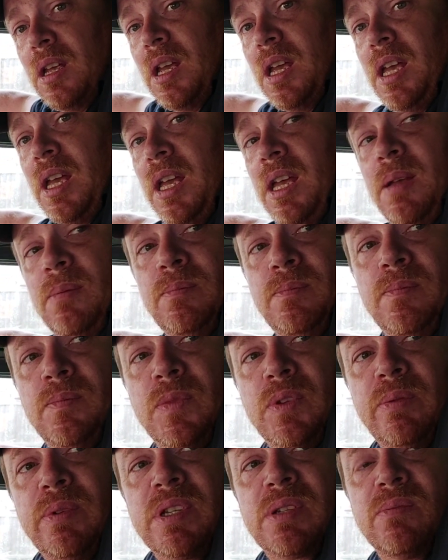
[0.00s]

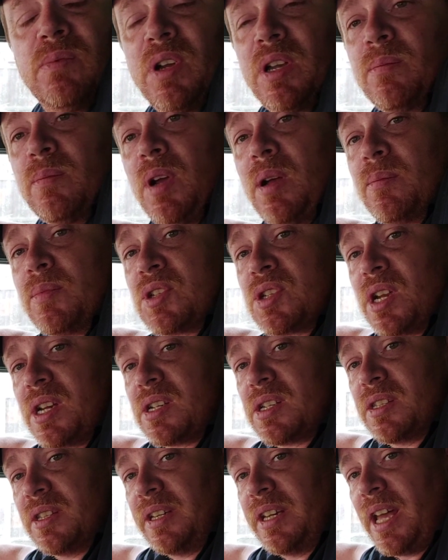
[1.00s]
The reason why I might be
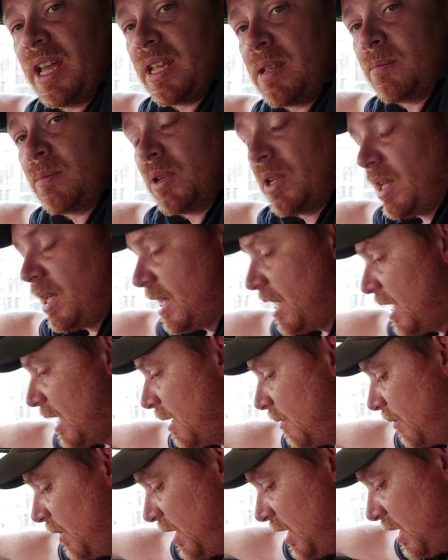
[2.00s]
changing the name
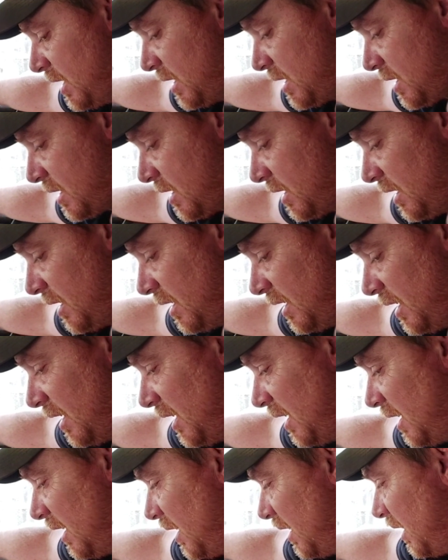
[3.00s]
is
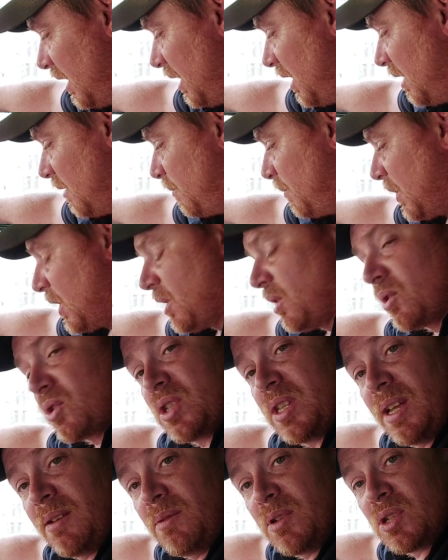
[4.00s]

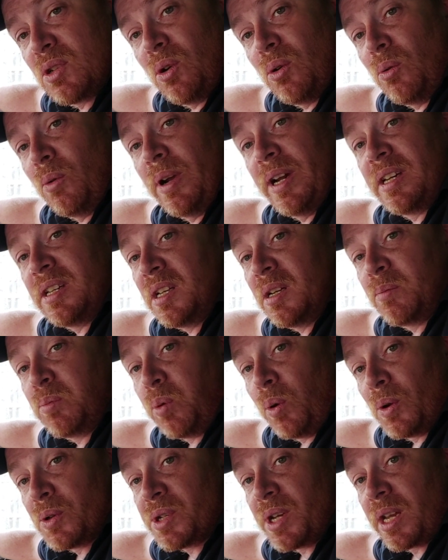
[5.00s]
because there is already a
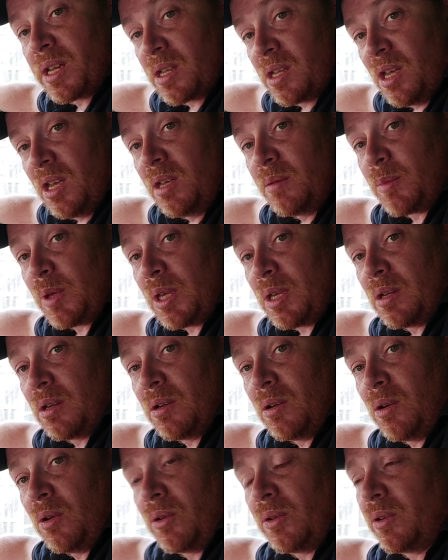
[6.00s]
Project Kermit
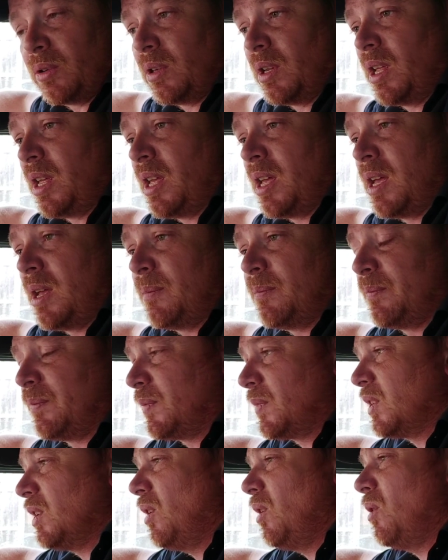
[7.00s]

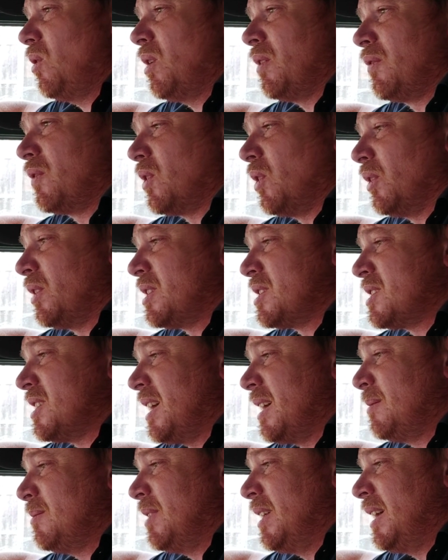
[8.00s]
on. Oh, I've forgotten his
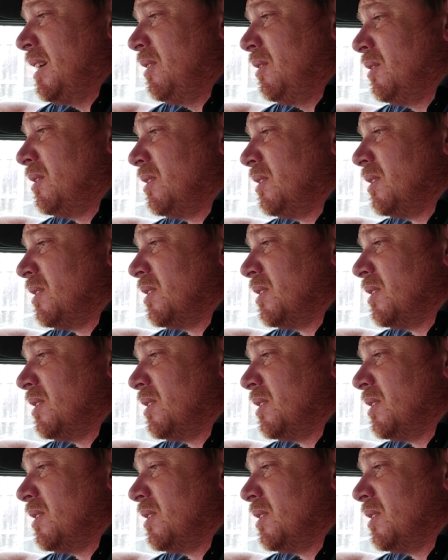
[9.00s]
name now.